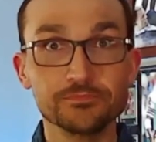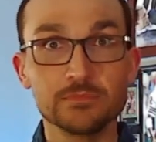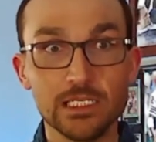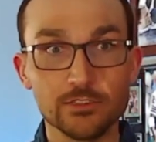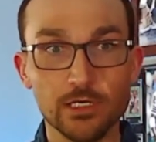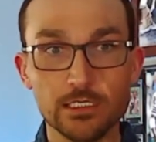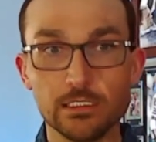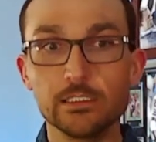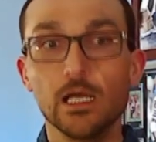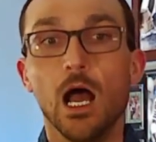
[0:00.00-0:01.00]

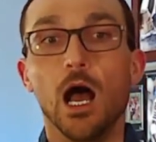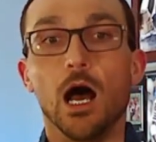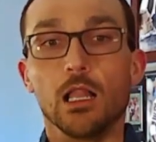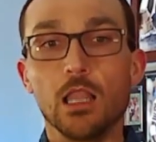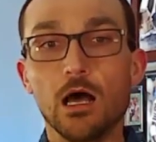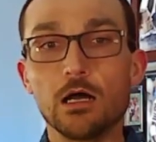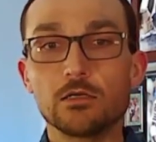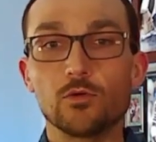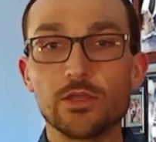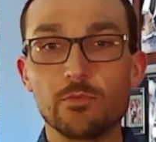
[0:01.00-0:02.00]
Interesting.
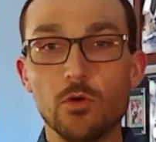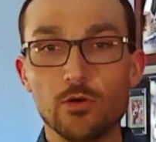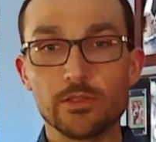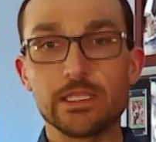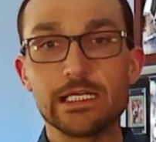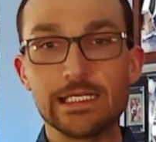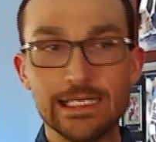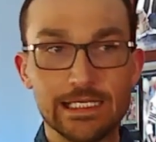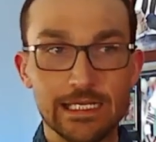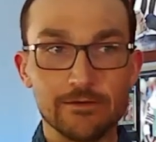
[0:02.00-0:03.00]
Along with more than a
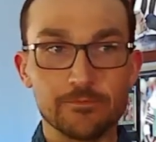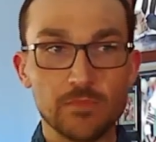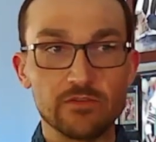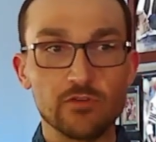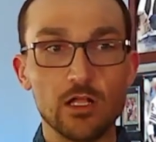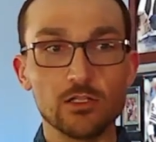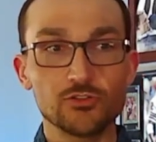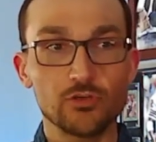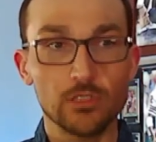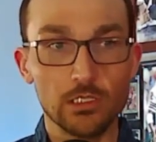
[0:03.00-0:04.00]
decade of
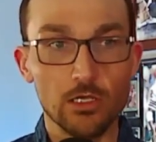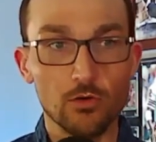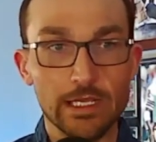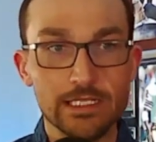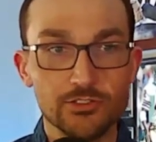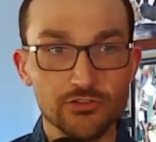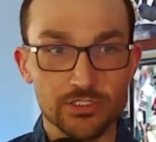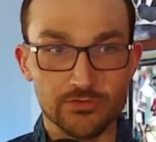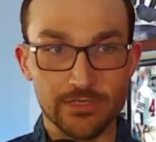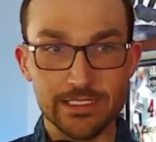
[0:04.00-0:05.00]
ultra low
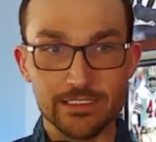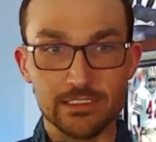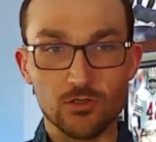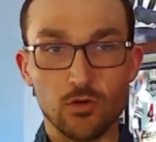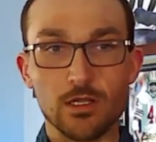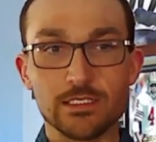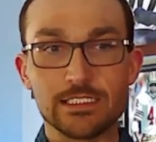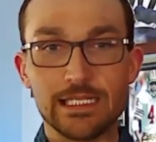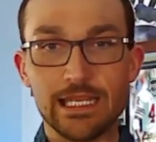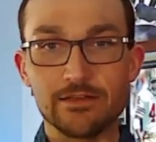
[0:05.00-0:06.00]
interest rates and
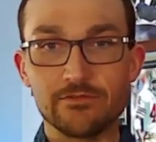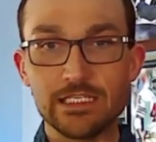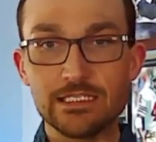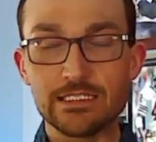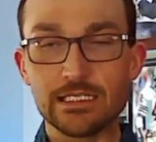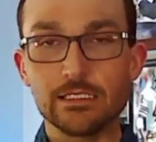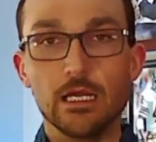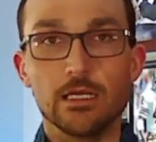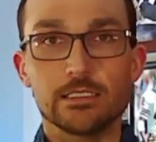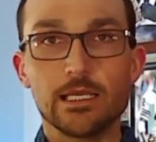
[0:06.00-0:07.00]
quantitative easing.
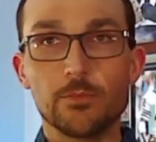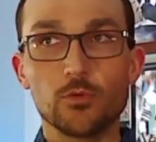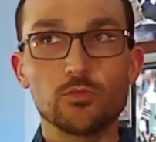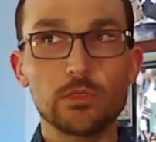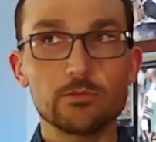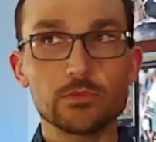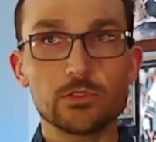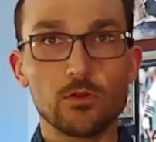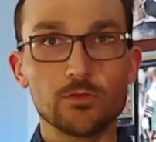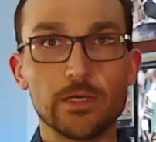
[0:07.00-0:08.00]
Yeah, but we were
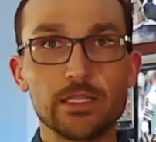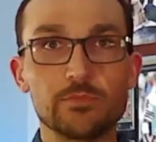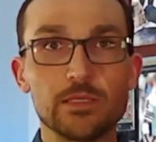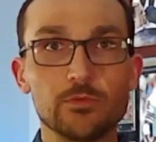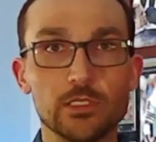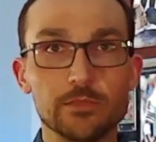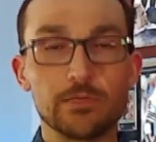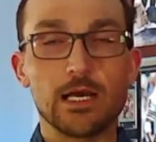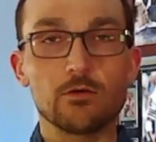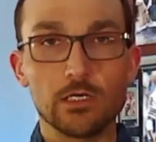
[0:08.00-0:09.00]
told by the people in
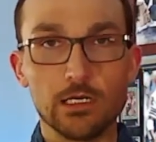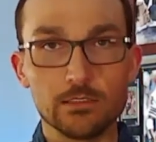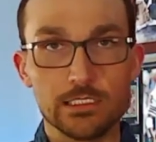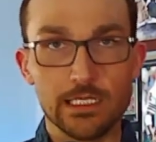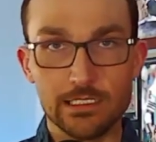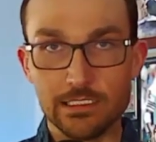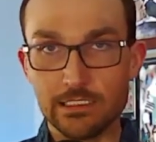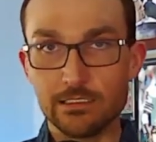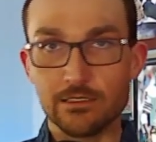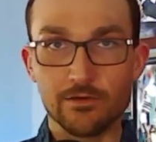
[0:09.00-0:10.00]
power outside of
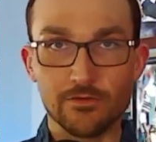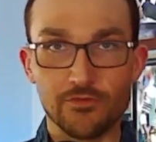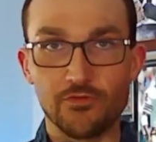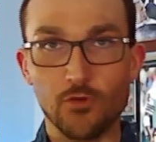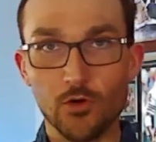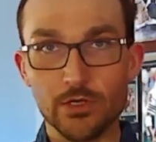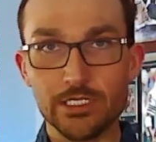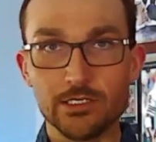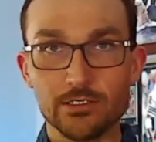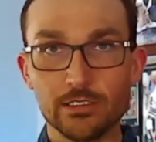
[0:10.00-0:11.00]
the
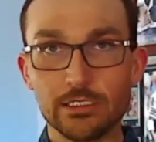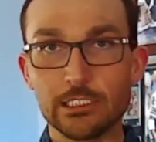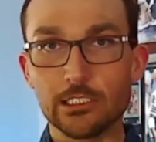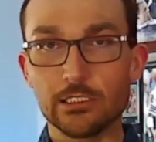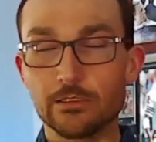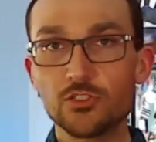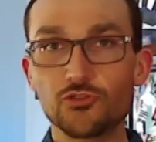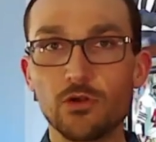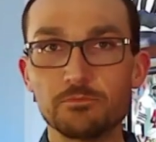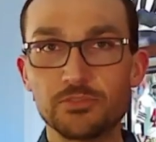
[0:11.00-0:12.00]
four-year little
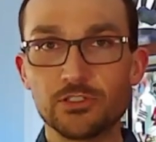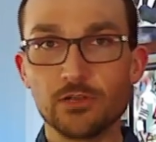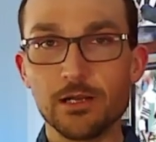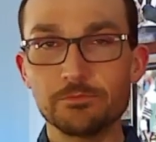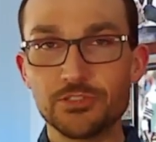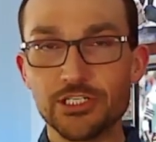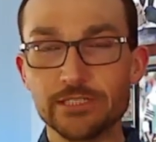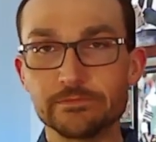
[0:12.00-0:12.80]
Trump-terumption,